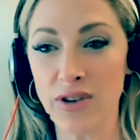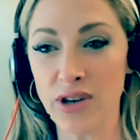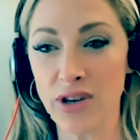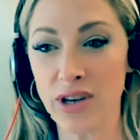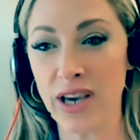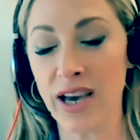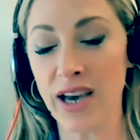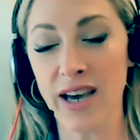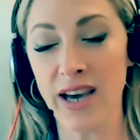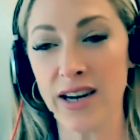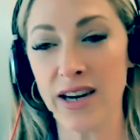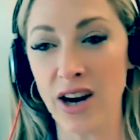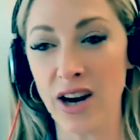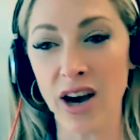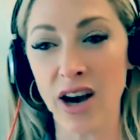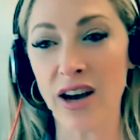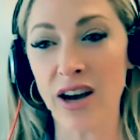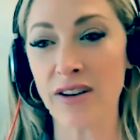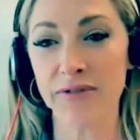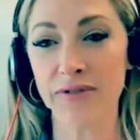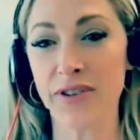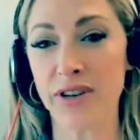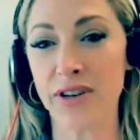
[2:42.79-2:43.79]
You can't
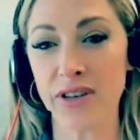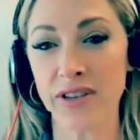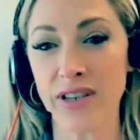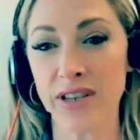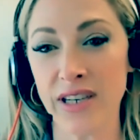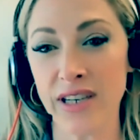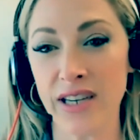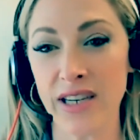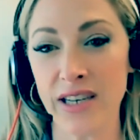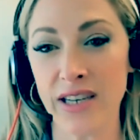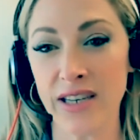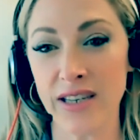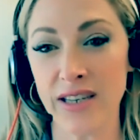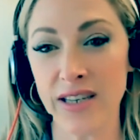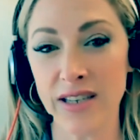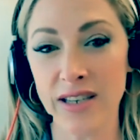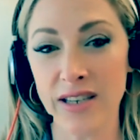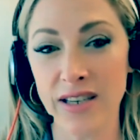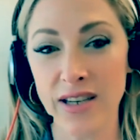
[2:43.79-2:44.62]
not feel the need,